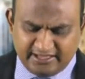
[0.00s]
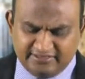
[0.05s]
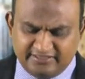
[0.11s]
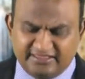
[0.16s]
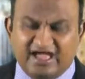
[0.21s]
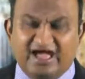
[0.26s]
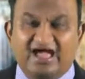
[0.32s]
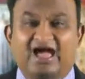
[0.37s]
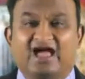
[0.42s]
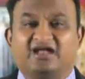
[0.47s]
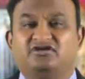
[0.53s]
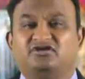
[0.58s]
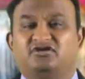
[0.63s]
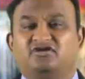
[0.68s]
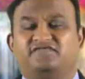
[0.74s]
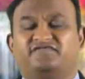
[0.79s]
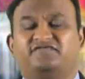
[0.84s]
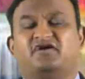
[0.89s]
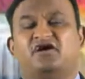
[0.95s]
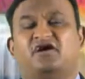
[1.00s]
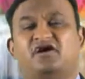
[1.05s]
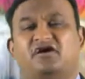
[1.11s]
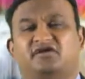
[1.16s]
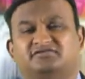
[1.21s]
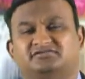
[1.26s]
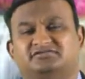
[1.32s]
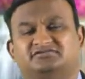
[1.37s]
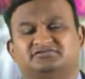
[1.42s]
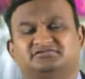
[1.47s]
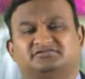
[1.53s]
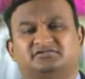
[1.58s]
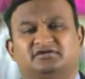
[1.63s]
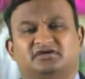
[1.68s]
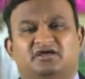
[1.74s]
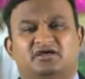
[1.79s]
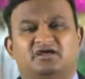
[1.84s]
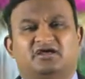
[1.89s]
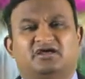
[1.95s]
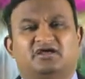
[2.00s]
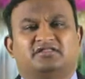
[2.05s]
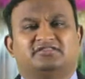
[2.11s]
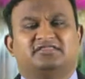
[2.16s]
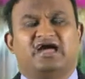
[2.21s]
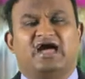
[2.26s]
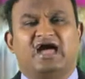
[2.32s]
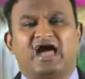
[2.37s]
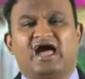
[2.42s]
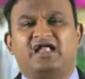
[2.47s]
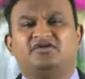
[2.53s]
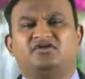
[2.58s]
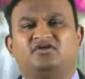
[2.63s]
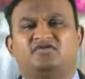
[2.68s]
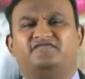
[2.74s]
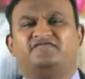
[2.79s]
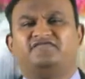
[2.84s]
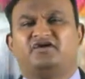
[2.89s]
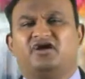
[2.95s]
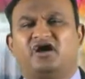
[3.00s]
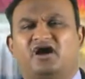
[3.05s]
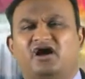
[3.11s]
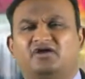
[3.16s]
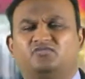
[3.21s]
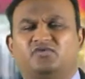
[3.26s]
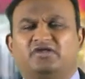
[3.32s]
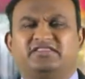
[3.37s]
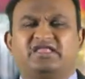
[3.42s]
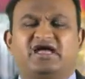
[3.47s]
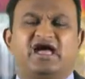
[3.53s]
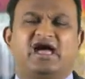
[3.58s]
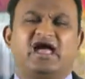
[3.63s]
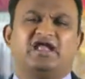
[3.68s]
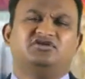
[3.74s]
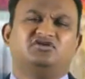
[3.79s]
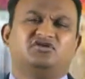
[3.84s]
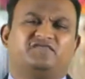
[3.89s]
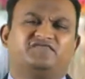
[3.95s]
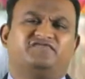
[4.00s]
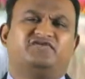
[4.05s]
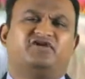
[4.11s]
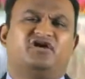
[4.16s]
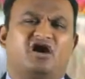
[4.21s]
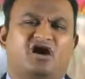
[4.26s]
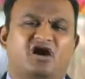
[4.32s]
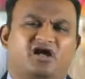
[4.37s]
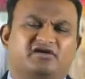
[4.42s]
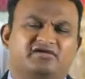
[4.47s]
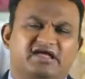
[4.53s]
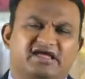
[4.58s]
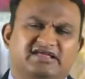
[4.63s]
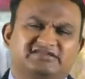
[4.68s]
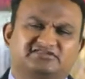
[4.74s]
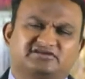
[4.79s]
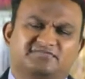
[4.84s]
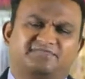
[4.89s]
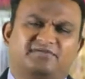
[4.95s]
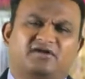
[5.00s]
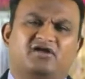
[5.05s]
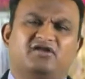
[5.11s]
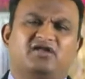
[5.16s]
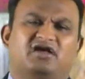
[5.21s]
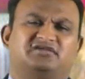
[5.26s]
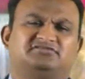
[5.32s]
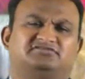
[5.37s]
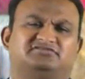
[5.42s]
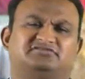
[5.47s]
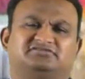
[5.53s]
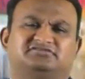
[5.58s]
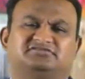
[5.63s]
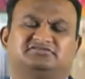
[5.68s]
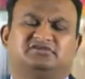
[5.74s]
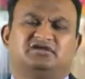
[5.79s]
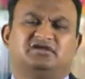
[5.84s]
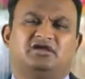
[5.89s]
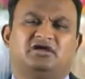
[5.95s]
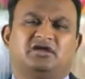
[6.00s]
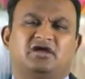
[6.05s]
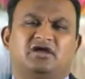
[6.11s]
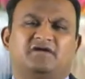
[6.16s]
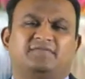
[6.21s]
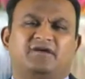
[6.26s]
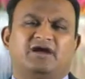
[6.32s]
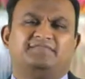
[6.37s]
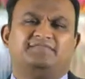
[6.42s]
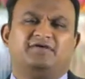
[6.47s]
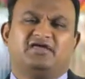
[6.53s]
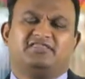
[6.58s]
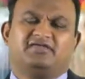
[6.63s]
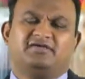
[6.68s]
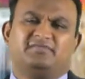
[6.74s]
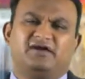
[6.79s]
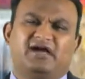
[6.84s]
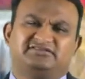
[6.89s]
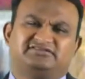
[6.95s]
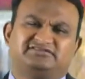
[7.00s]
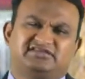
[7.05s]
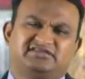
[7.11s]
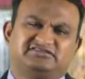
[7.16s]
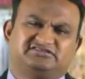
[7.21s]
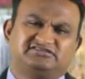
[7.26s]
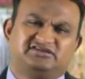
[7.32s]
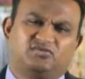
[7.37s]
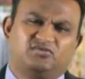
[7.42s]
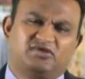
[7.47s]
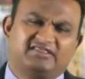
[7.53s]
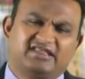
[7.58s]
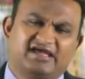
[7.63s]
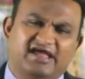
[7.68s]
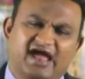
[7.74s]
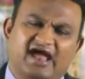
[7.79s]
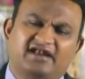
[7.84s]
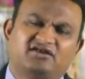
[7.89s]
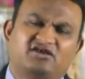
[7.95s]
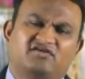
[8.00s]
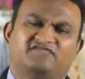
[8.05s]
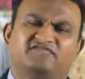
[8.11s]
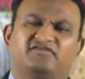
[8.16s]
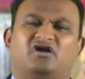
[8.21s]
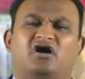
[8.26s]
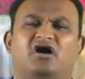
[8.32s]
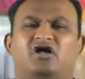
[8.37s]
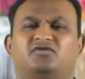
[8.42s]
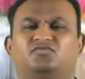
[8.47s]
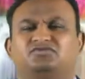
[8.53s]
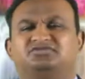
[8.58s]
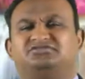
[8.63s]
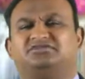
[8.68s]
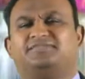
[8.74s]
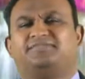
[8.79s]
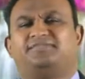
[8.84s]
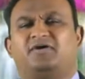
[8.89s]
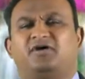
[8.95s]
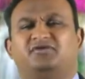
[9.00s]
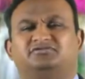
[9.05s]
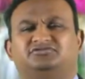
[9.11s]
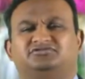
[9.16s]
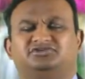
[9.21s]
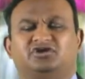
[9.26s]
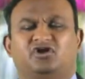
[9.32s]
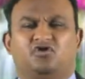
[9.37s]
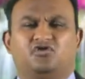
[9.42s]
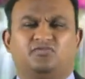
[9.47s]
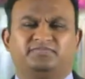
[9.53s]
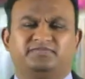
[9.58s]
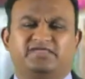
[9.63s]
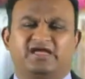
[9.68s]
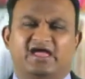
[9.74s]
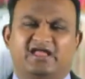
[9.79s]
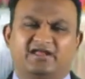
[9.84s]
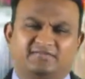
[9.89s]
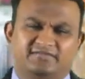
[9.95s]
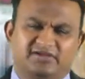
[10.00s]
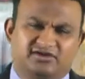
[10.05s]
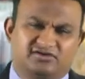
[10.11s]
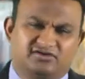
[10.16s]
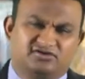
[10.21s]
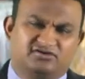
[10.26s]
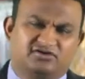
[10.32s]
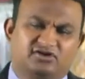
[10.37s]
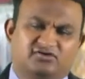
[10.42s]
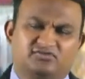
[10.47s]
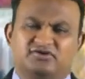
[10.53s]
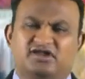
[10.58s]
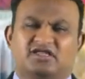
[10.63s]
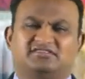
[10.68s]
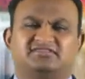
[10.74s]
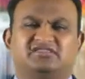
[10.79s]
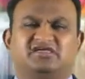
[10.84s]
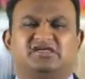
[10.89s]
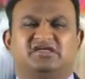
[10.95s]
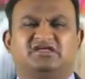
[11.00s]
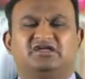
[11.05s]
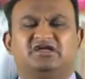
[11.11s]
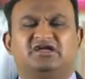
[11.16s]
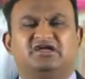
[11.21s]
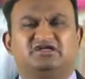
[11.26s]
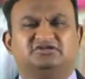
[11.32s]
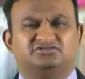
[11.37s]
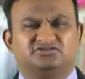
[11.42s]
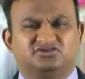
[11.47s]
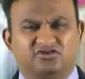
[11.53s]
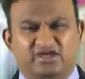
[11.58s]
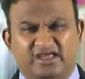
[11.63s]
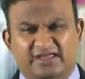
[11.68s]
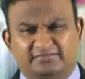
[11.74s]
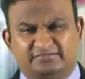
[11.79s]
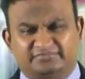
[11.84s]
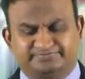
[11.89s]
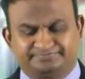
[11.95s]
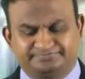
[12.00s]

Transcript: The hand of God. The hand of God, when the hand of God is upon us. My brother, my sister, when the hand of God was upon Job, the enemy could do nothing to him.